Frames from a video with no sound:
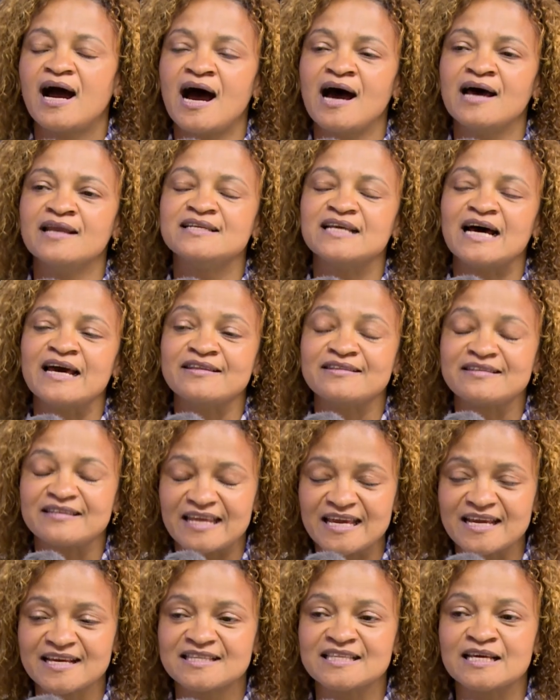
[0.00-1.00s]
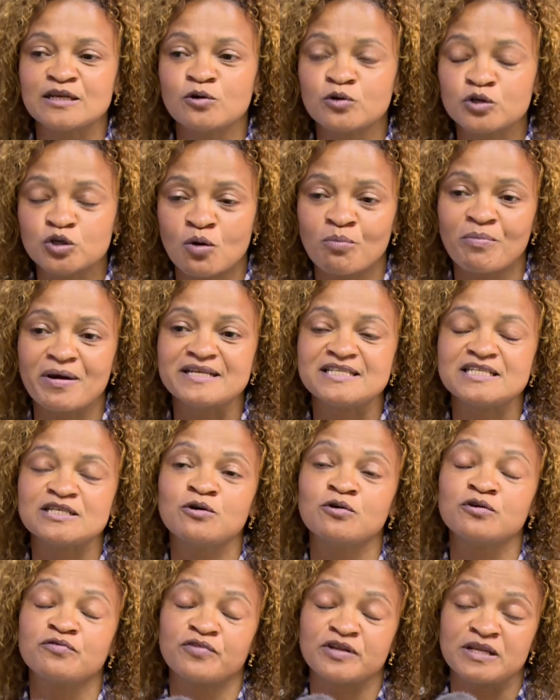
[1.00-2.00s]
And I thank the Lord
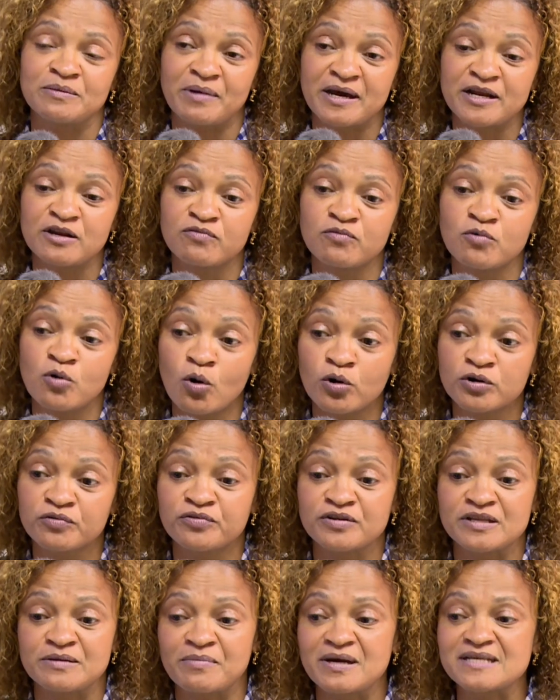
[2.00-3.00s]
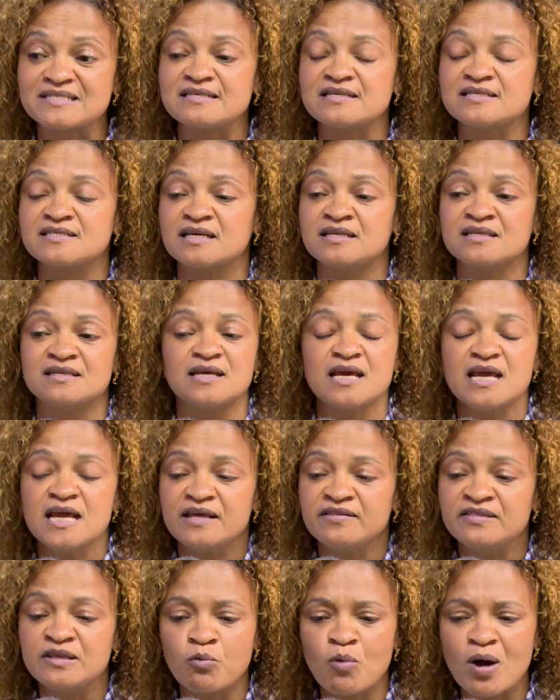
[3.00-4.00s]
Almighty God for the man of God, for the masses and
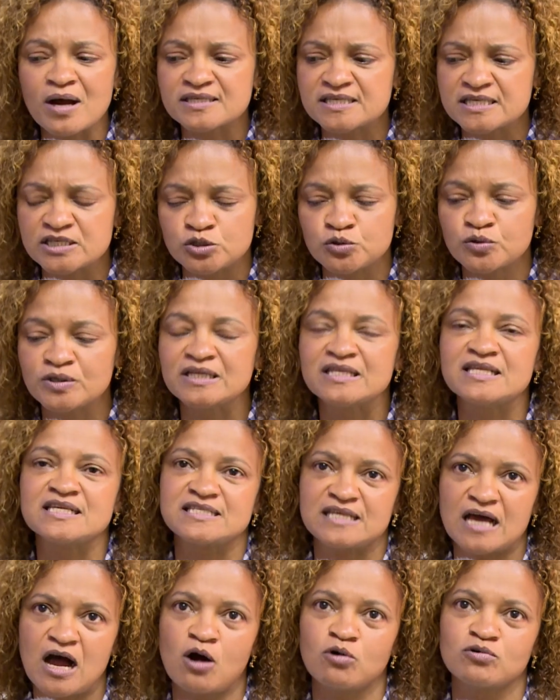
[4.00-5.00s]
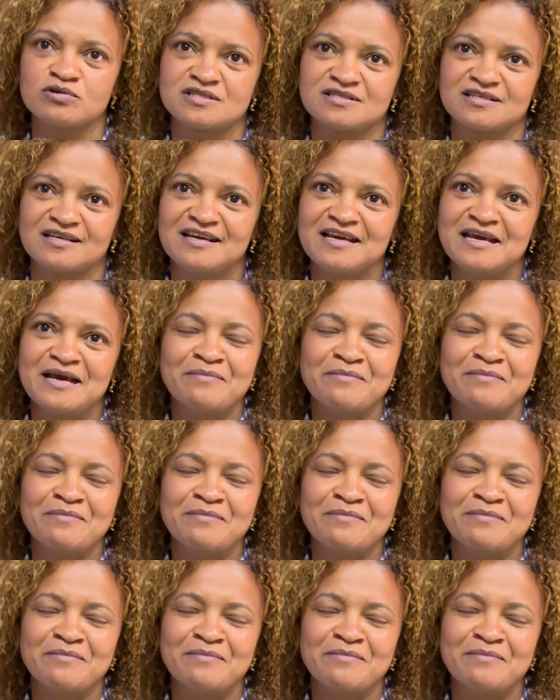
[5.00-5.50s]
the works he's doing in this house,